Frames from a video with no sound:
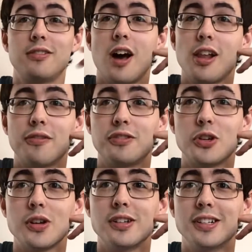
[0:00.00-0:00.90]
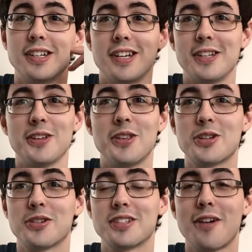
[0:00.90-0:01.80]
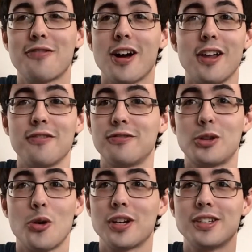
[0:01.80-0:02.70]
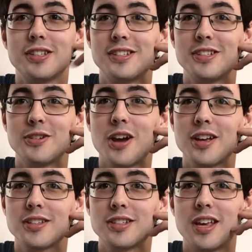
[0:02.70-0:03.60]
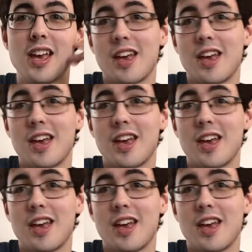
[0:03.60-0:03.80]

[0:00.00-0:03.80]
I love doing this sort of stuff. I love talking to you guys.